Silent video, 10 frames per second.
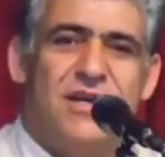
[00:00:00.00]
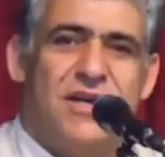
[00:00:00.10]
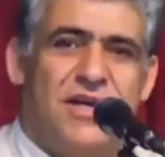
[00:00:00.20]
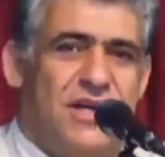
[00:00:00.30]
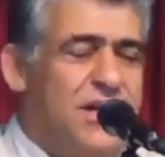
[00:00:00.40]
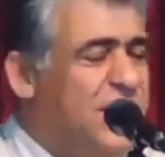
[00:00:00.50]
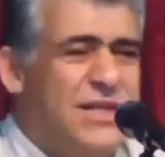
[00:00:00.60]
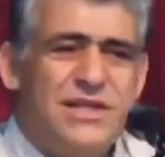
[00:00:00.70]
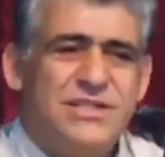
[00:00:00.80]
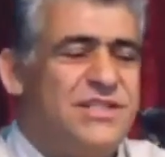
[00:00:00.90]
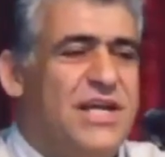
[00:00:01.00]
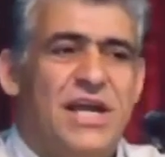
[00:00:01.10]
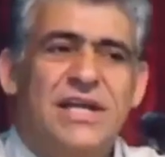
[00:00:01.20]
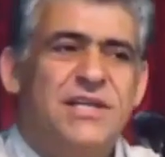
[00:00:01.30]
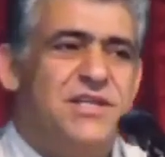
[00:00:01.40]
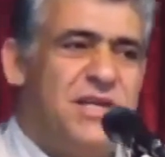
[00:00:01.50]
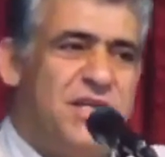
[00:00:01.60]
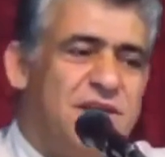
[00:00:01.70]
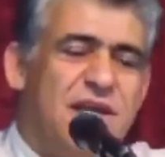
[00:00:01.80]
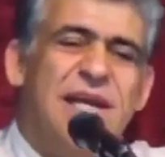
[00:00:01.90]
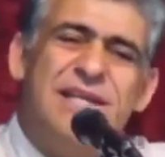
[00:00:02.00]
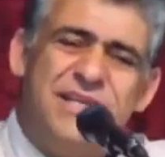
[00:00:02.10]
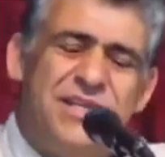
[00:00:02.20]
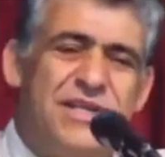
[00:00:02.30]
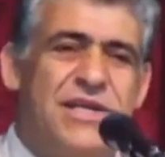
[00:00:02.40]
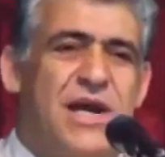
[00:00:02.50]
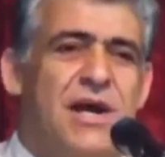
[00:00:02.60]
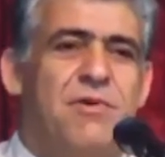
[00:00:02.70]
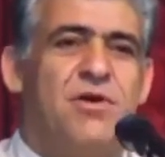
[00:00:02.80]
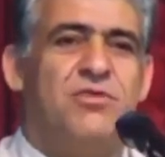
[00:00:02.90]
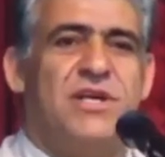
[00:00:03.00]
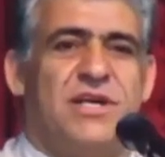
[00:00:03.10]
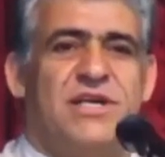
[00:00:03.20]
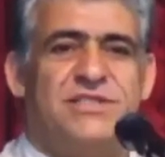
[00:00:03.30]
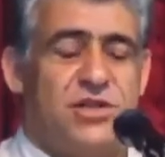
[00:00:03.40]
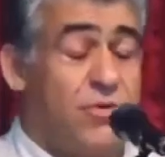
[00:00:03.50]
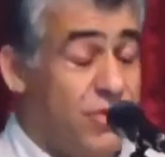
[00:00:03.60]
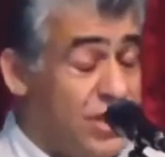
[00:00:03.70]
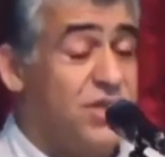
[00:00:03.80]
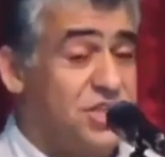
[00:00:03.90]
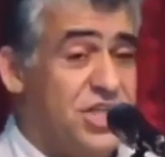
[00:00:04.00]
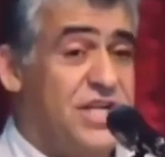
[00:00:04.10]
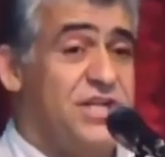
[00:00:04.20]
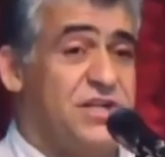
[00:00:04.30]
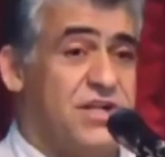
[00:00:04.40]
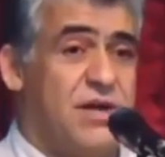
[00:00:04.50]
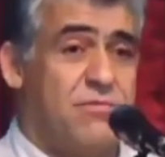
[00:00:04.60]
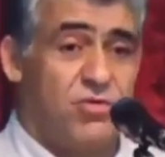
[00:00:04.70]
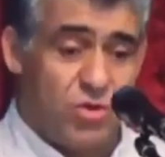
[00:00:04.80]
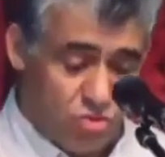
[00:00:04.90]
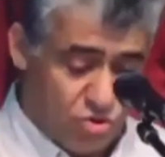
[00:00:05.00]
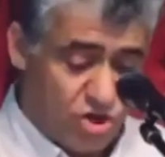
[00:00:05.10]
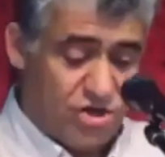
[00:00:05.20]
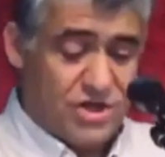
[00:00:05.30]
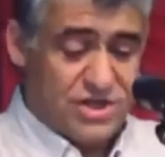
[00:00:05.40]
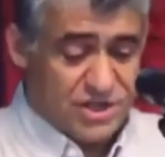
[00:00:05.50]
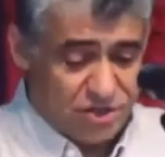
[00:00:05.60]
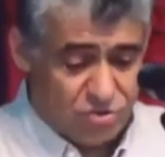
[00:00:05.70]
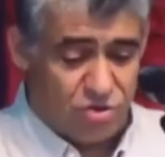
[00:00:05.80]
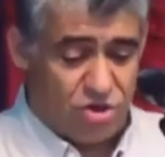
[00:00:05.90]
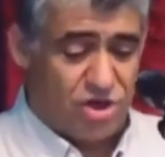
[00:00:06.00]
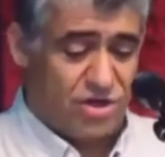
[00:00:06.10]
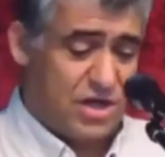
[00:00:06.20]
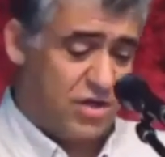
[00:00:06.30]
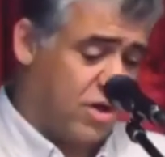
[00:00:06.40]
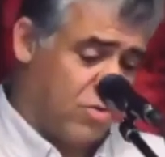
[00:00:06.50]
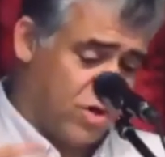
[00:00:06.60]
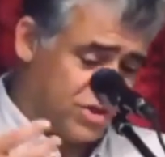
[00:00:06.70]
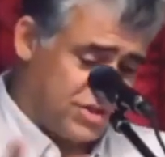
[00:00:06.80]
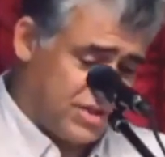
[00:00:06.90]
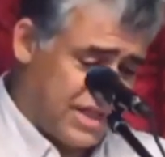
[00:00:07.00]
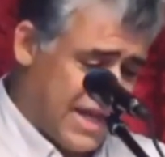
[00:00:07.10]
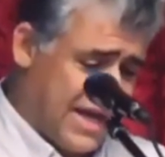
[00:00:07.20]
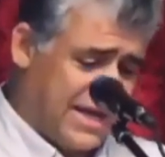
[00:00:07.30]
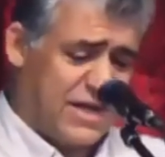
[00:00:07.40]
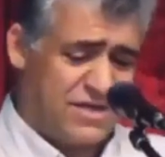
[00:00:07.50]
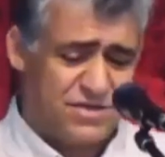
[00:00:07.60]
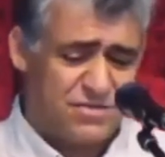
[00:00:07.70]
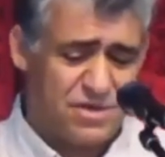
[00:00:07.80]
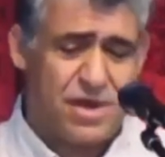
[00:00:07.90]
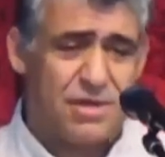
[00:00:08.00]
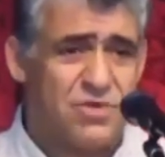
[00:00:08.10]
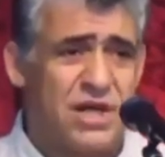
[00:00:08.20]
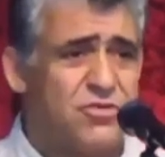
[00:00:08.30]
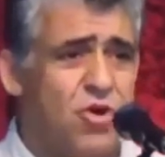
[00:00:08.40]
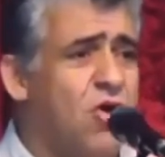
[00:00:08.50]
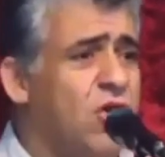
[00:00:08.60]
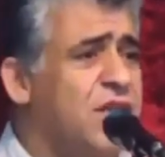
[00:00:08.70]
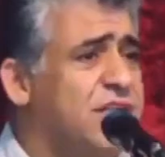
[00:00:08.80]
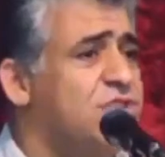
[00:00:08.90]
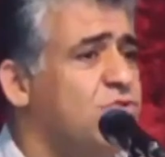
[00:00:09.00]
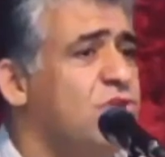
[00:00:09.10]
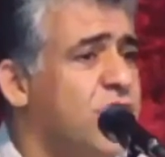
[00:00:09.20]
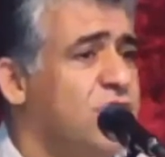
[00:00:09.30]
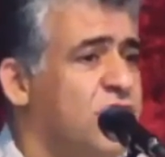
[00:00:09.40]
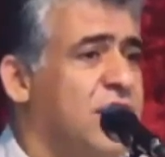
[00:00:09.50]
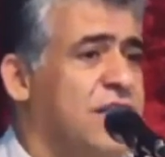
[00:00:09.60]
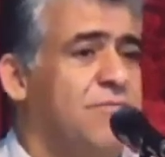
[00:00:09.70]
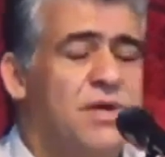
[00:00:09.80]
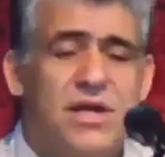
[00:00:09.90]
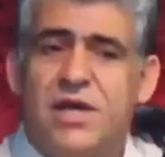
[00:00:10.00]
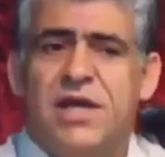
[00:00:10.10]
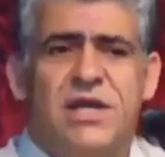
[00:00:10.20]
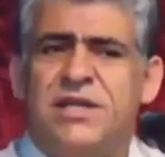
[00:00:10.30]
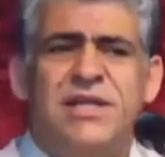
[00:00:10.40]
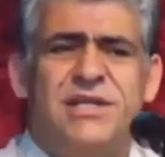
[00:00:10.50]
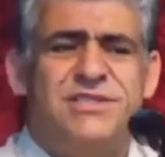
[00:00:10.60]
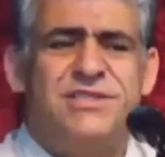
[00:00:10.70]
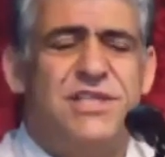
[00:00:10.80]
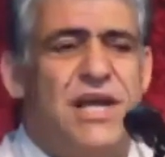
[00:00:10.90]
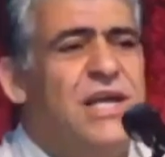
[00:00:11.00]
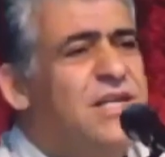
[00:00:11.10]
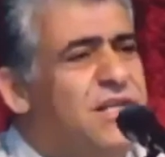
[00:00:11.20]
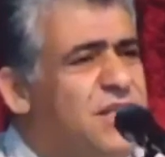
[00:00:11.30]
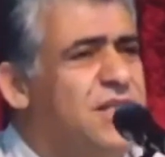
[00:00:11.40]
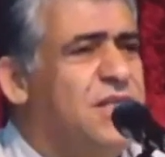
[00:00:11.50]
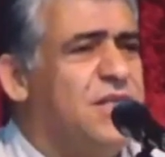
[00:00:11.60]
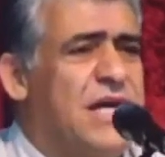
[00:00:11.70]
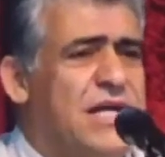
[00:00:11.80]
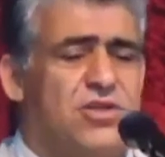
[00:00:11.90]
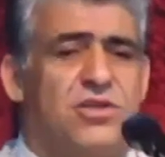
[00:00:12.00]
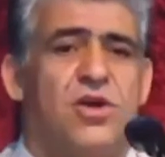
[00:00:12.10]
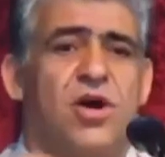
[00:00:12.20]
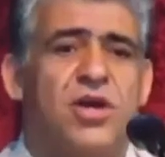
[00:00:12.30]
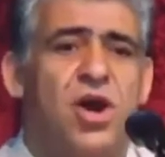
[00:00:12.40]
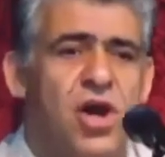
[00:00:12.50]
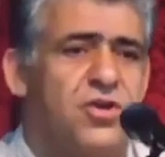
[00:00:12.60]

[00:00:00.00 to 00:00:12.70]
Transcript: He didn't say anything, anything about the Islam. When I share about the Quran, I read the Quran. Uh, I was there, and, and that all the story I tell him. He didn't say anything that I heard.